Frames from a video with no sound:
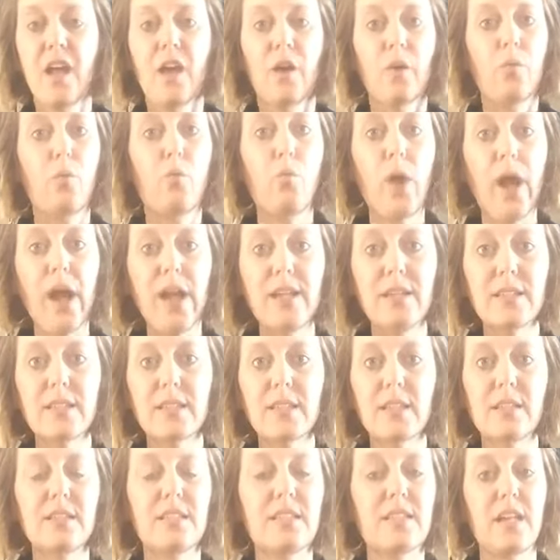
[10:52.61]
rice
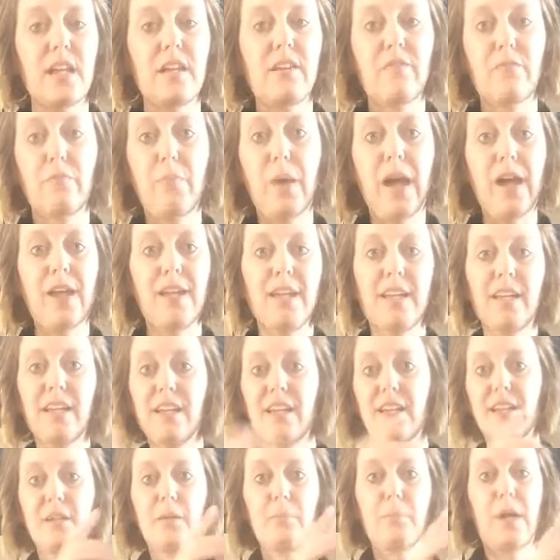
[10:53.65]
instead of buying it
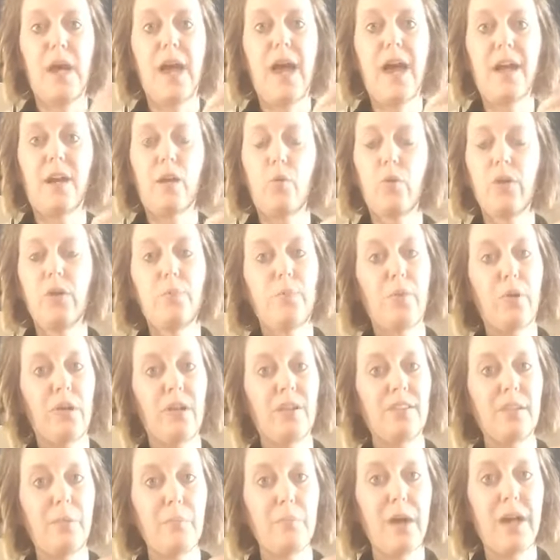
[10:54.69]
in a pack where you put it
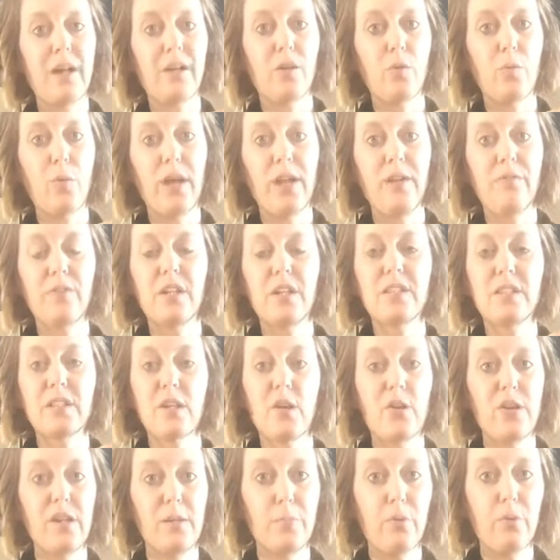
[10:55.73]
in the microwave and it's
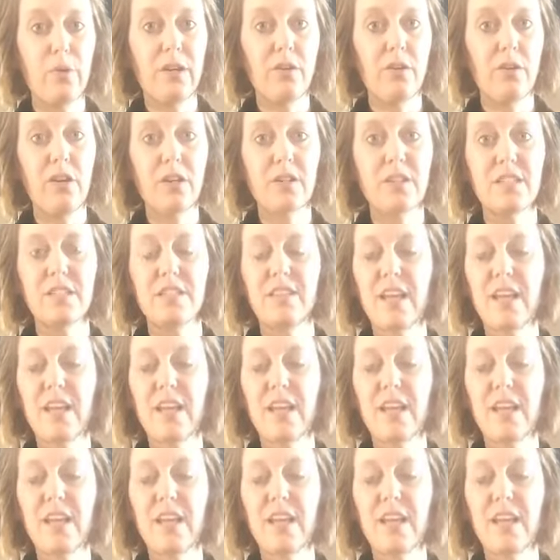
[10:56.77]
already pre-cooked.